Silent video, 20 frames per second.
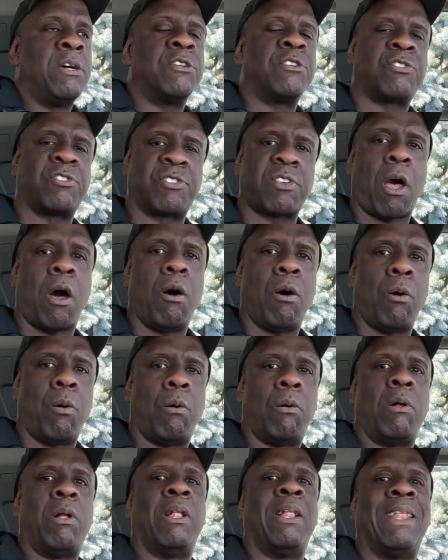So
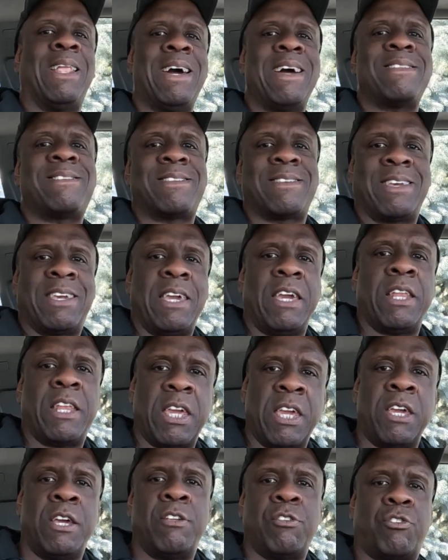let's
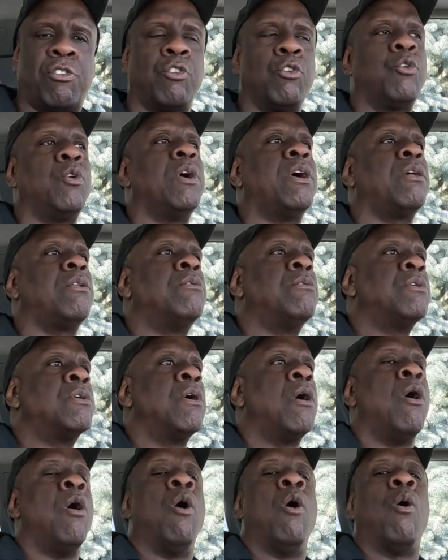get into it.
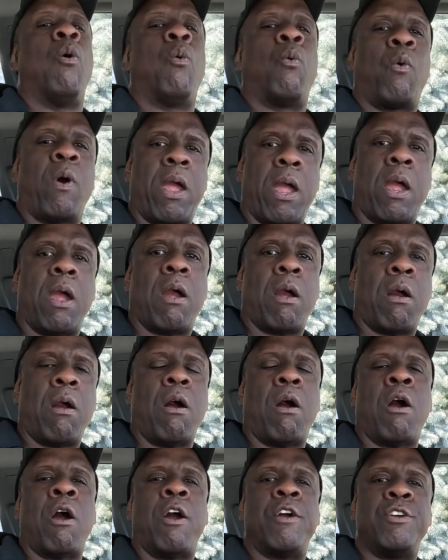Where
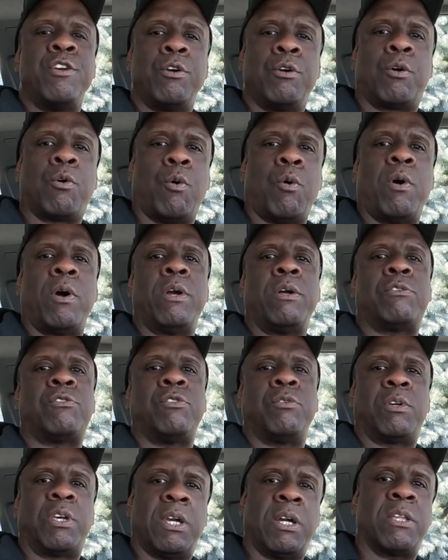are you going
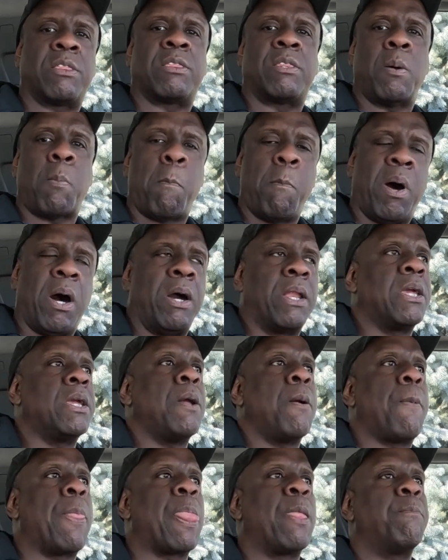to get the
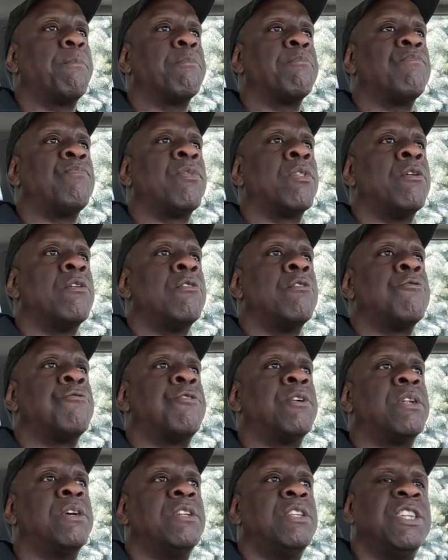money
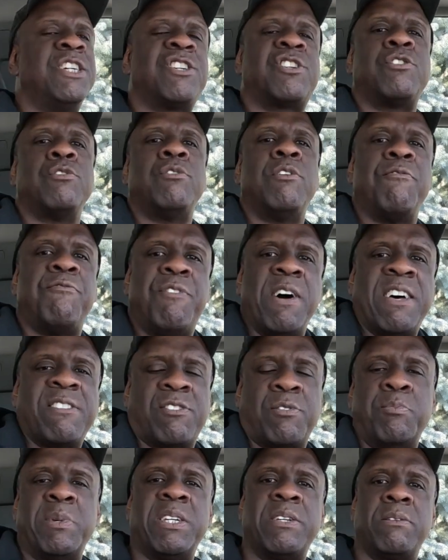for the initial
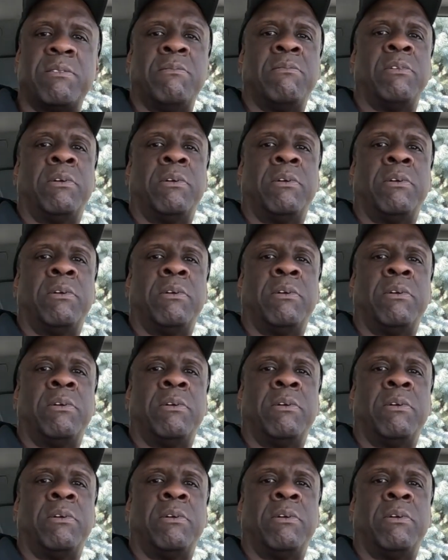investment